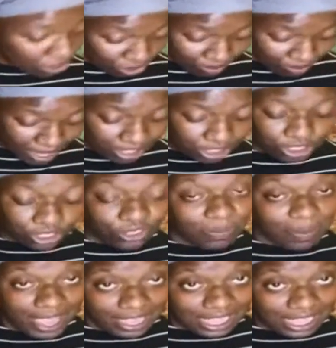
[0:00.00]
You make sure you
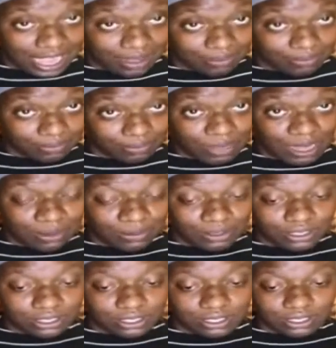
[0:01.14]
pack light,
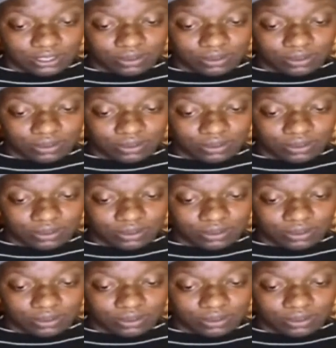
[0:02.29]
mamas.